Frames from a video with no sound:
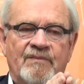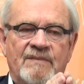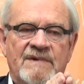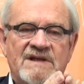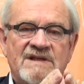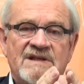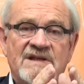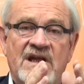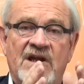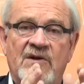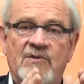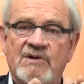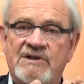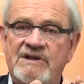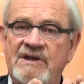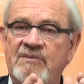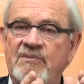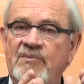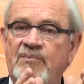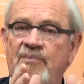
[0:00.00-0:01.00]

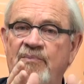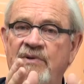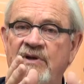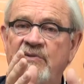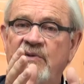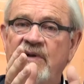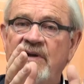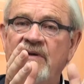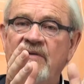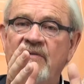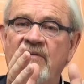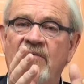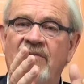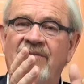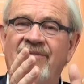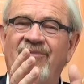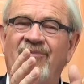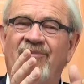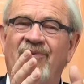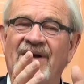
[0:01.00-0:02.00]
distinguishing
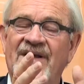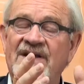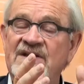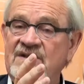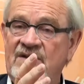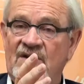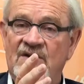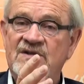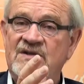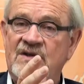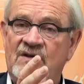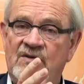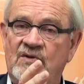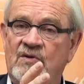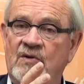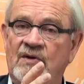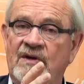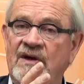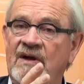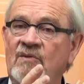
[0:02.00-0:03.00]
between what is not so
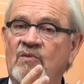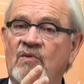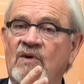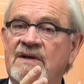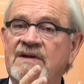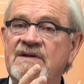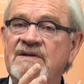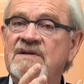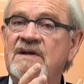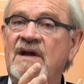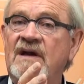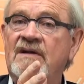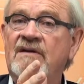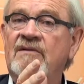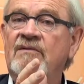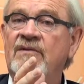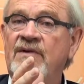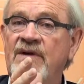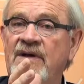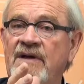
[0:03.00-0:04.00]
good and what is like
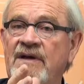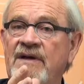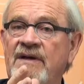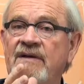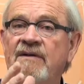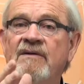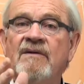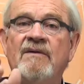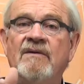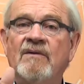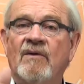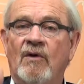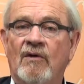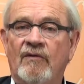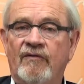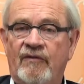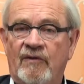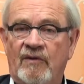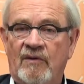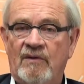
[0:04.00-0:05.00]
really
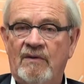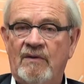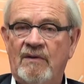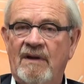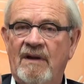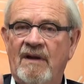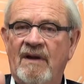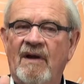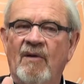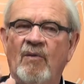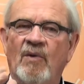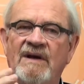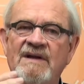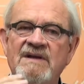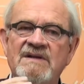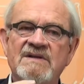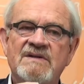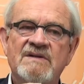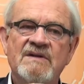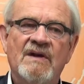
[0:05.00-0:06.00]
awful. What
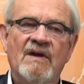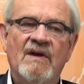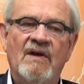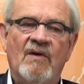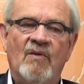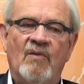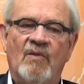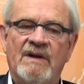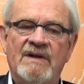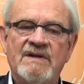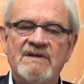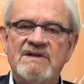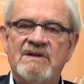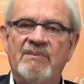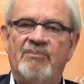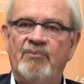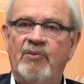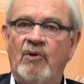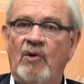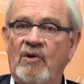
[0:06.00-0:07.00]
is
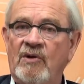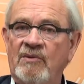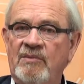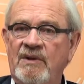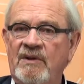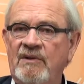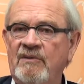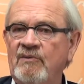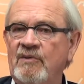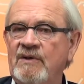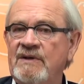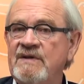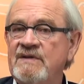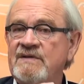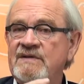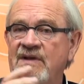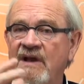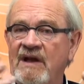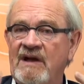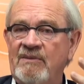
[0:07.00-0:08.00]
deplorable and what
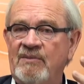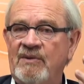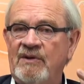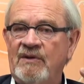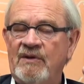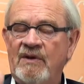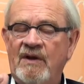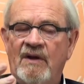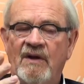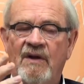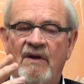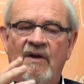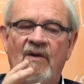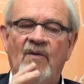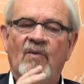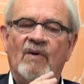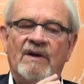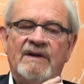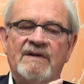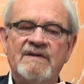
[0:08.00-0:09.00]
is terrible?
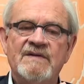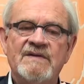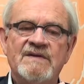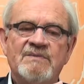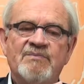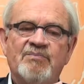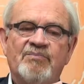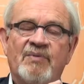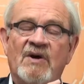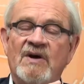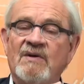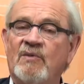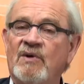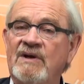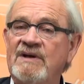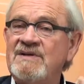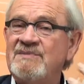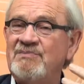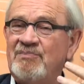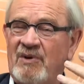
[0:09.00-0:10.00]
What is
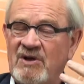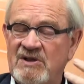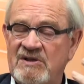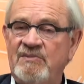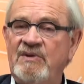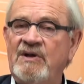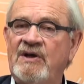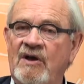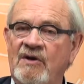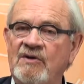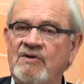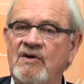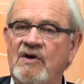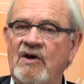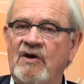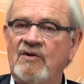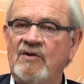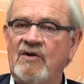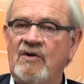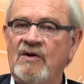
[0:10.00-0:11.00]
possibly going to
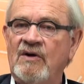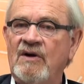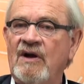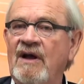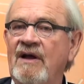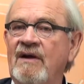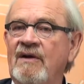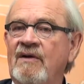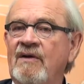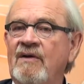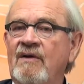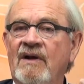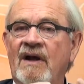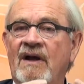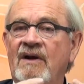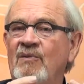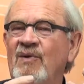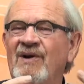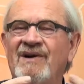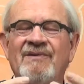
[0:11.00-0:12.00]
go wrong
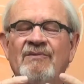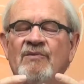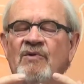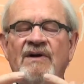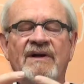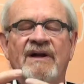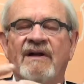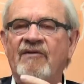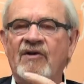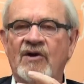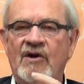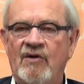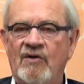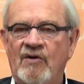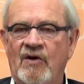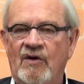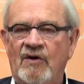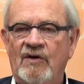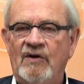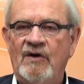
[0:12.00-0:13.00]
and what will never go
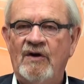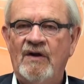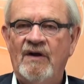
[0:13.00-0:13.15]
wrong?